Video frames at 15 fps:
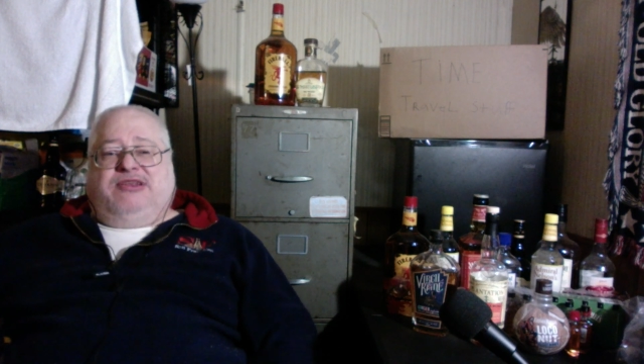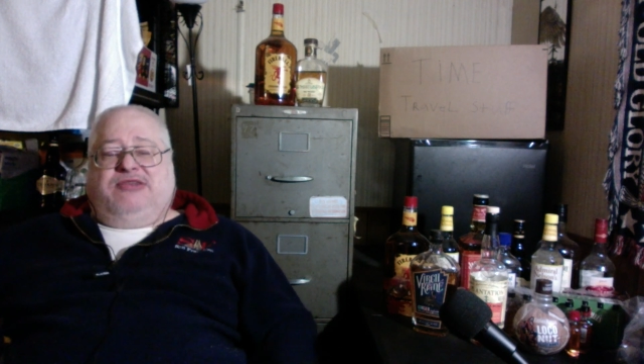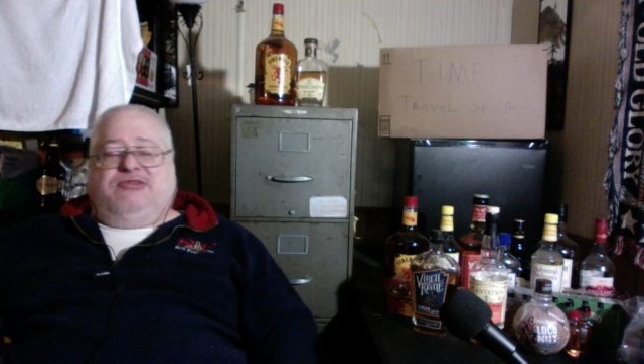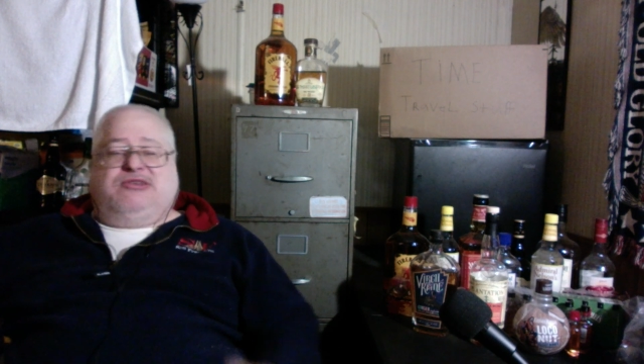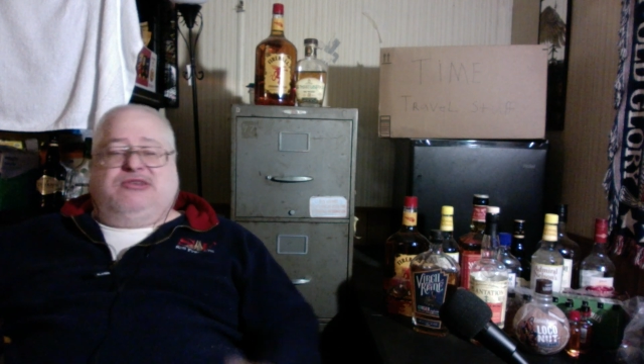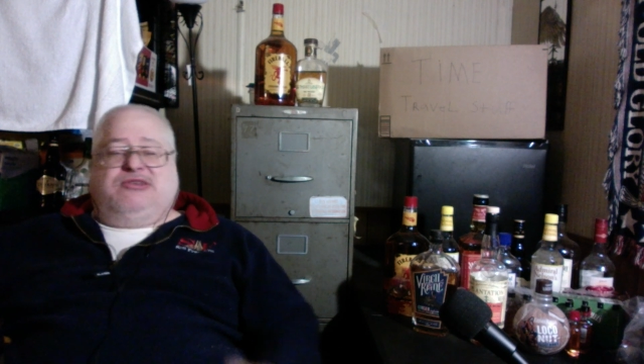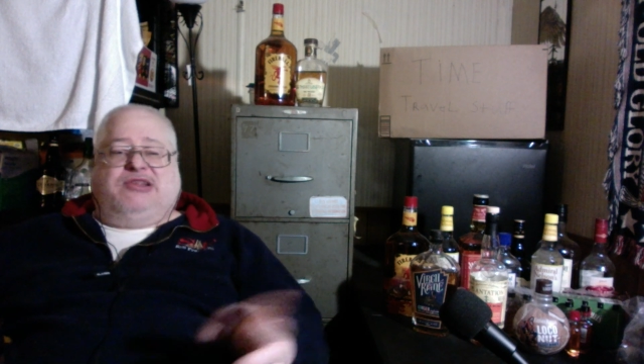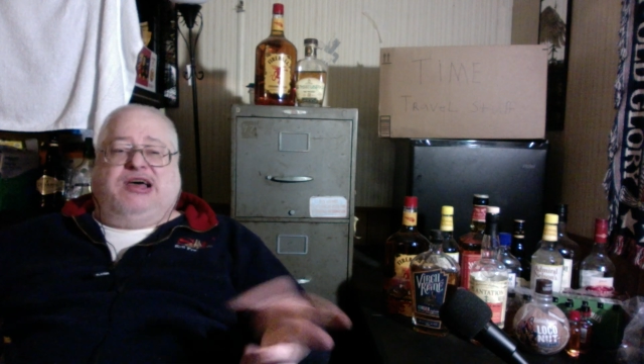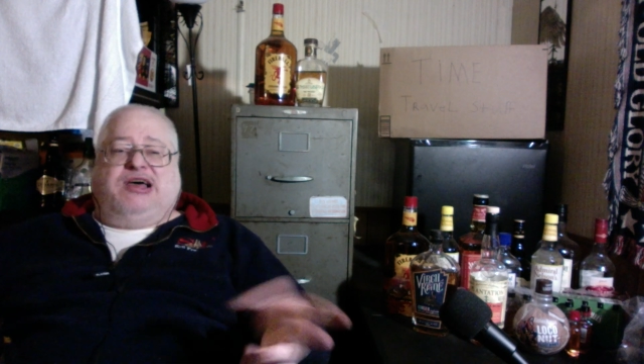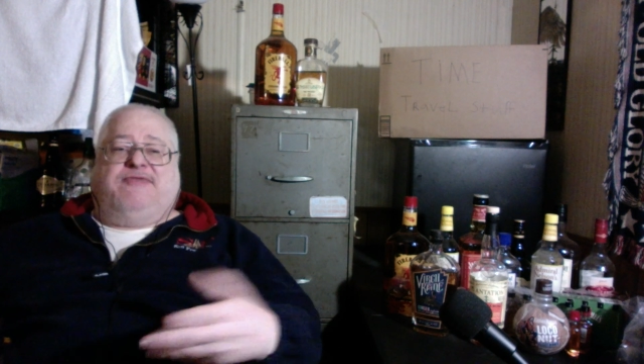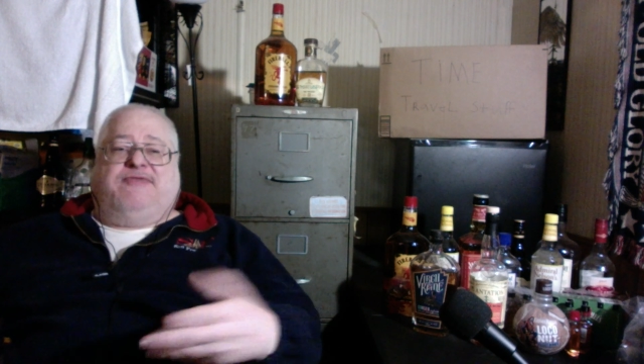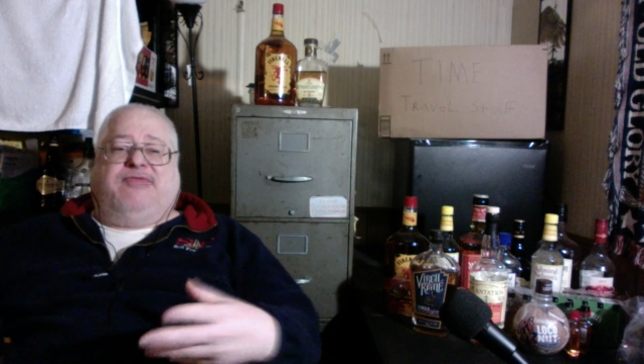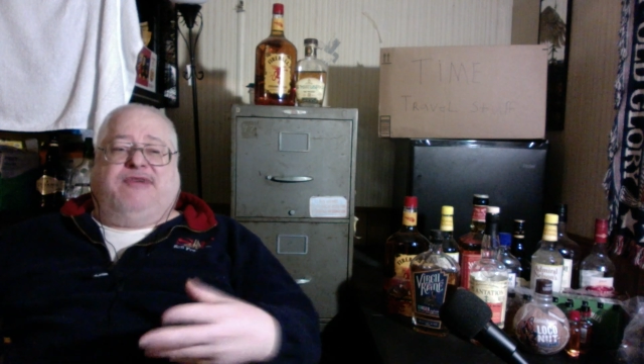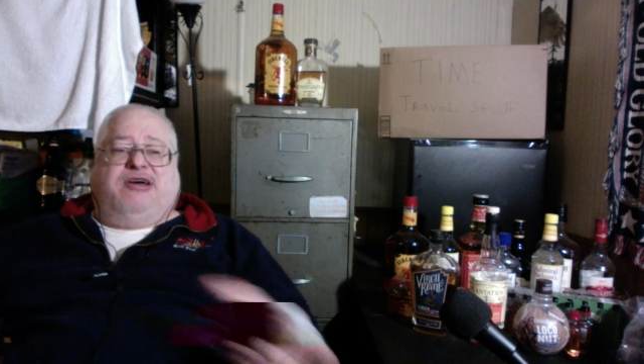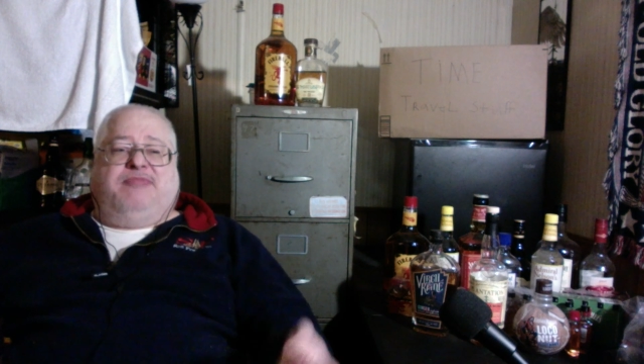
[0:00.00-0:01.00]
and there's a lot
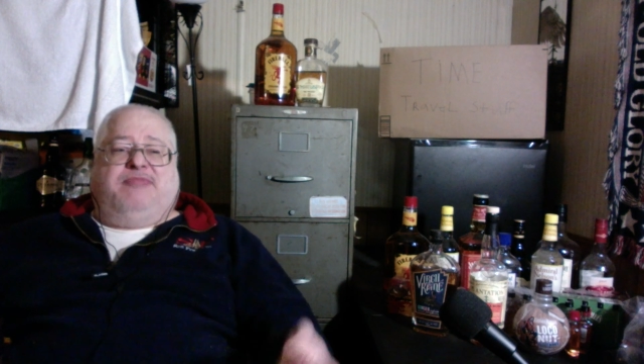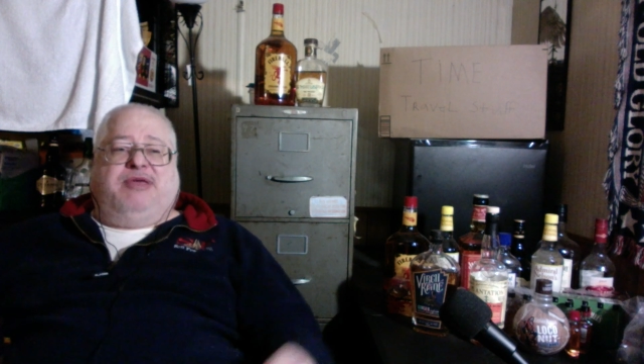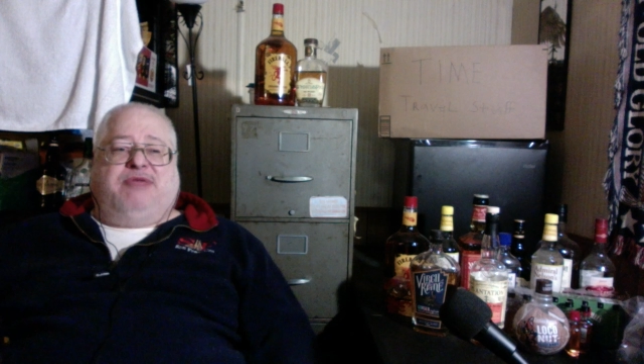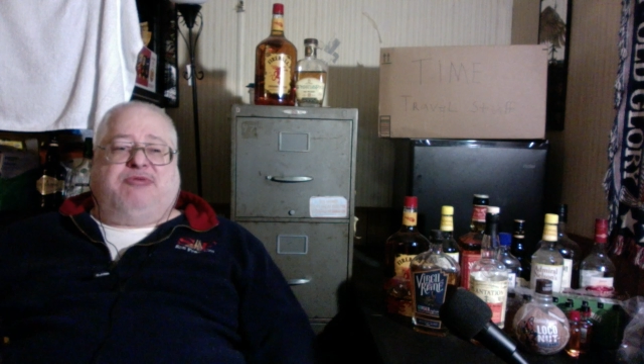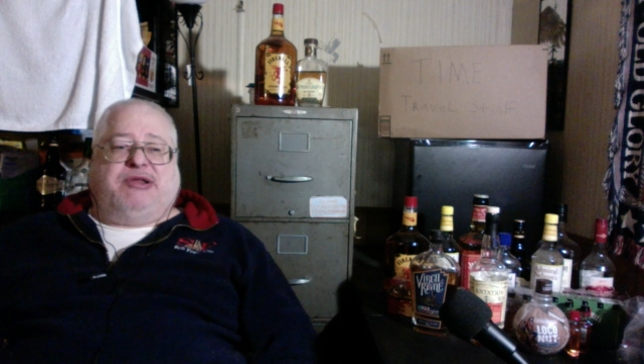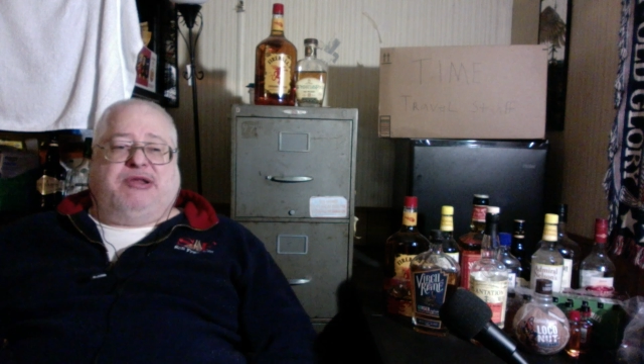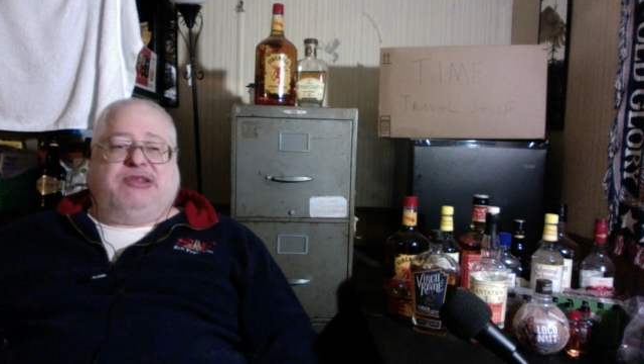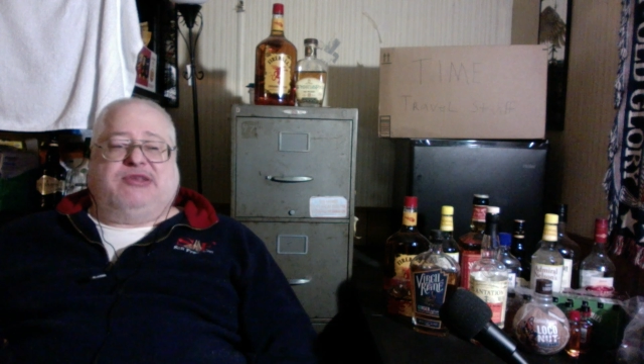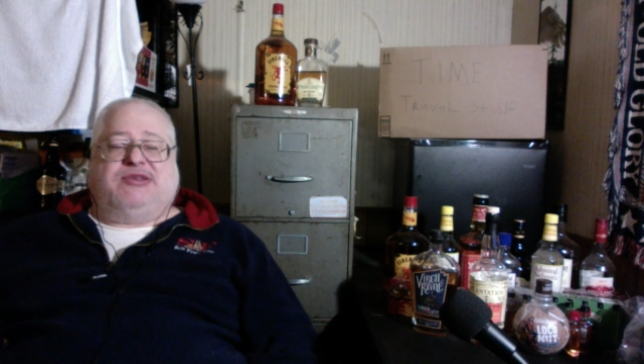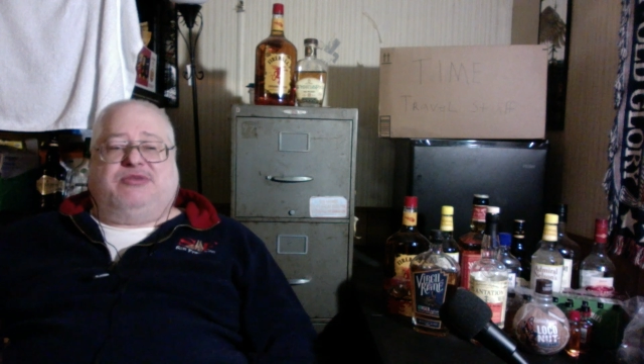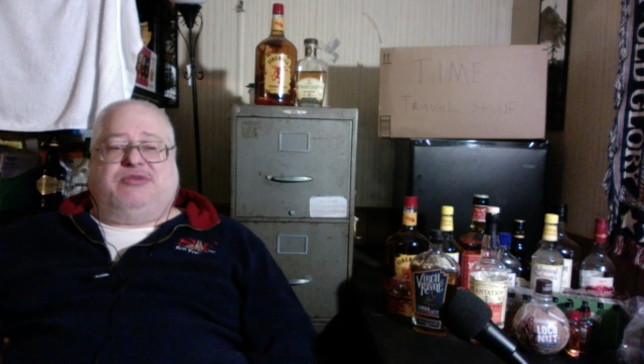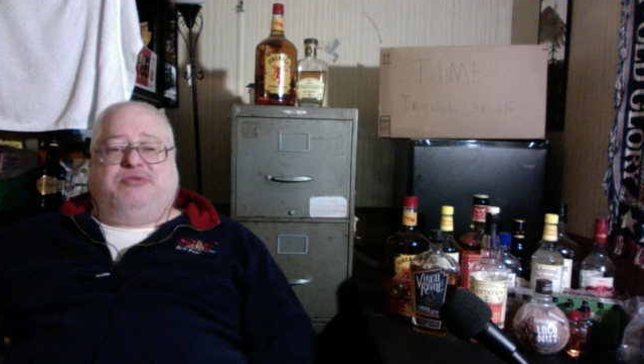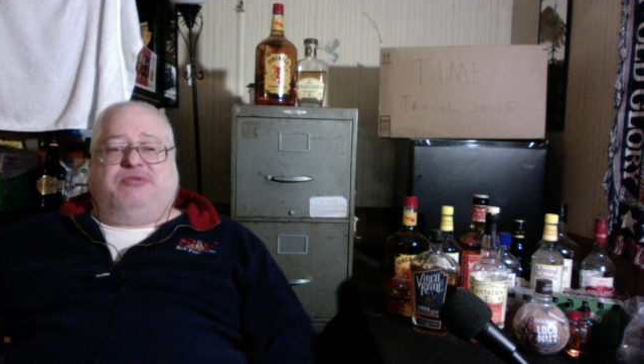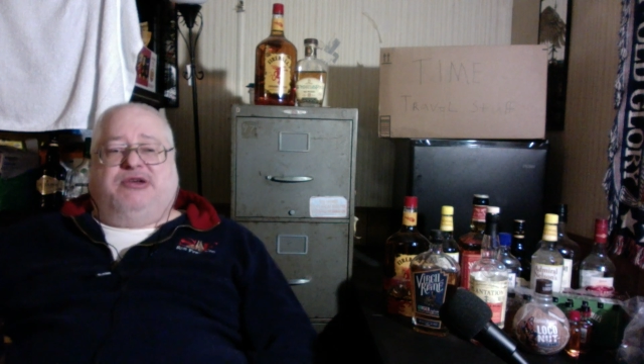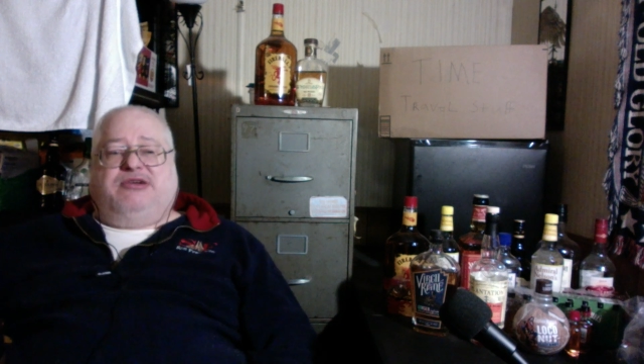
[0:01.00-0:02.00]
of memes about this on
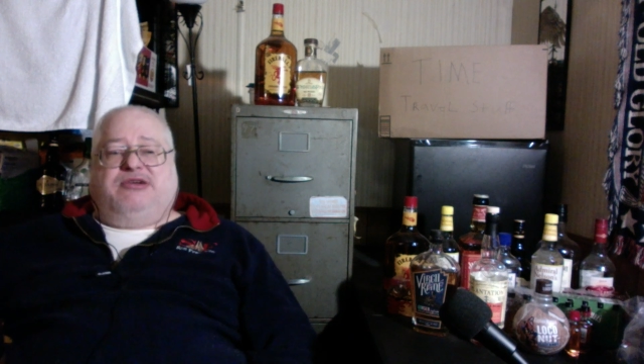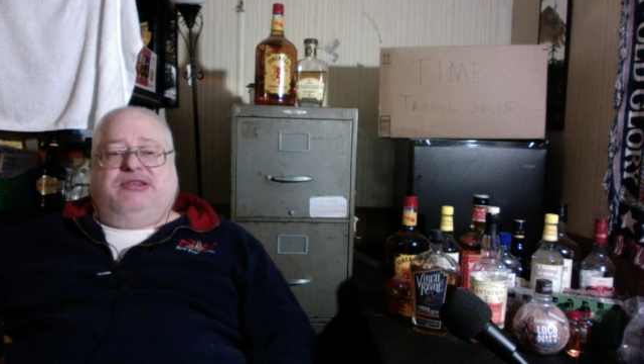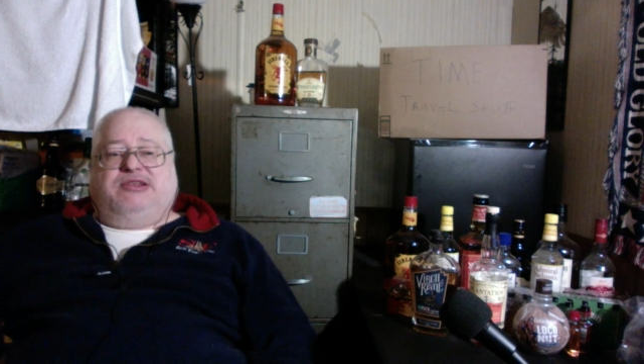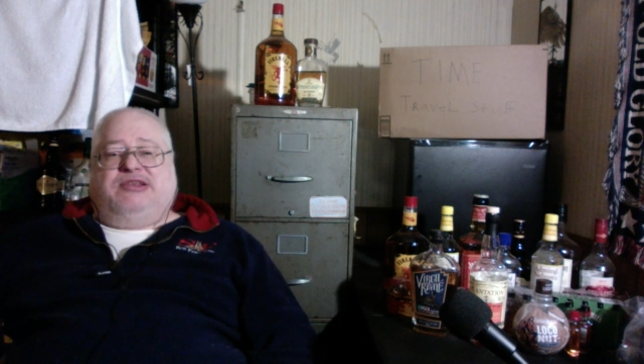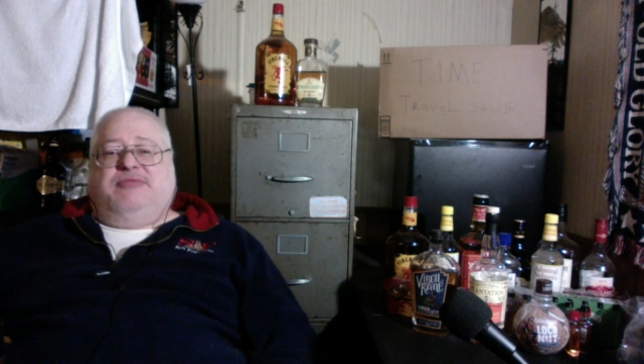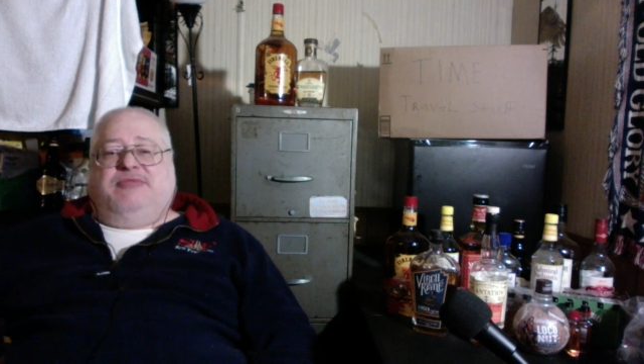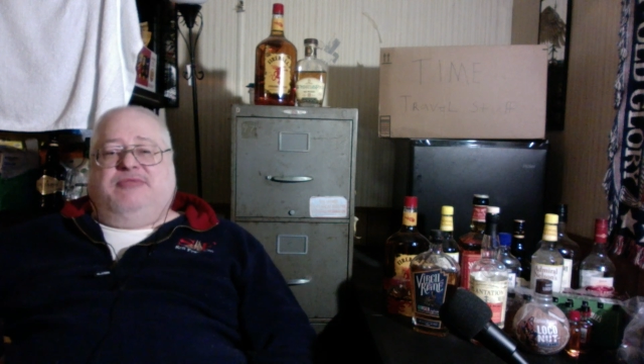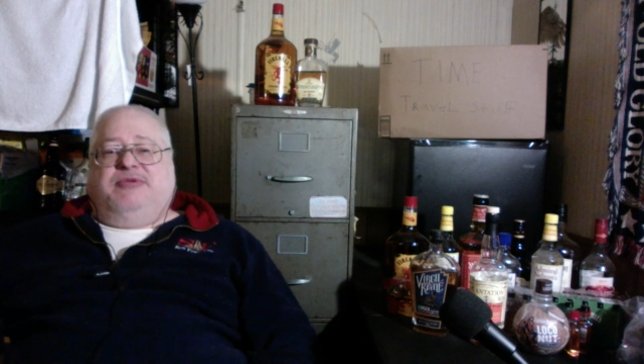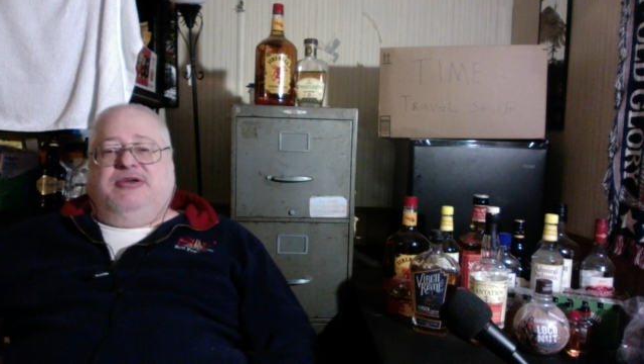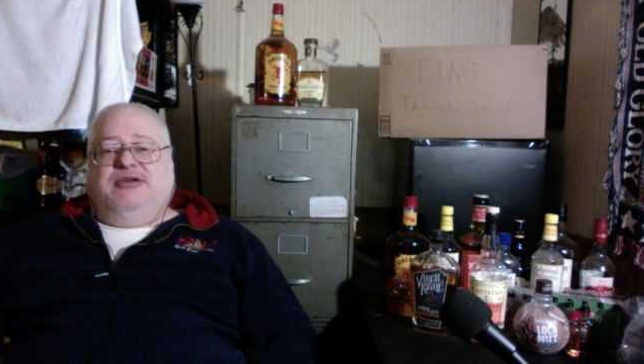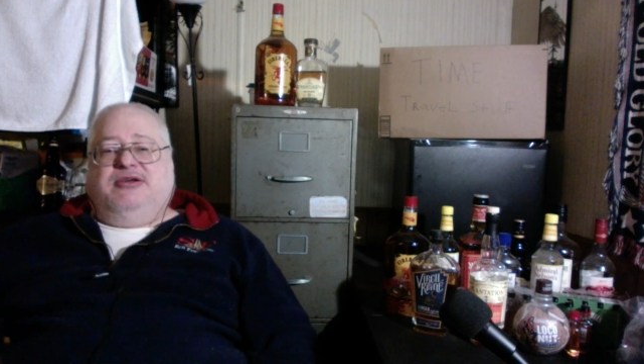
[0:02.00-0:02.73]
Twitter at the time,